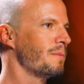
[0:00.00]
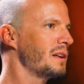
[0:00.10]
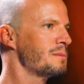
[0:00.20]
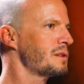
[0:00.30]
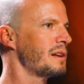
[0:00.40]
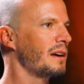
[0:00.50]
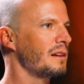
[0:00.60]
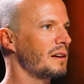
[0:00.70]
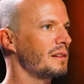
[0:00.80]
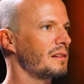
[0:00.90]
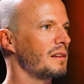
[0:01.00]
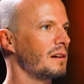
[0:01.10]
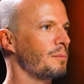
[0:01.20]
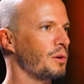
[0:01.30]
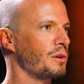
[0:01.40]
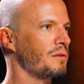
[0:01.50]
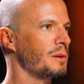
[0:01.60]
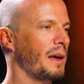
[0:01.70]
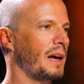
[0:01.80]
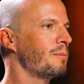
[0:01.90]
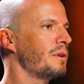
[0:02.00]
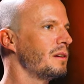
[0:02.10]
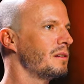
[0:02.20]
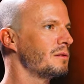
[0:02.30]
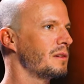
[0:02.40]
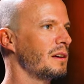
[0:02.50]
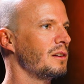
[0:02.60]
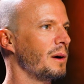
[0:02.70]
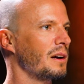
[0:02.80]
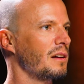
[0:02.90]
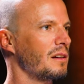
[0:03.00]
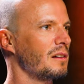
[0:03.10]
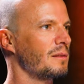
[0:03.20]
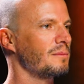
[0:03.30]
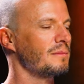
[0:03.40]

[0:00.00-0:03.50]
it's most likely that the employer will be happy, you know, take you back um,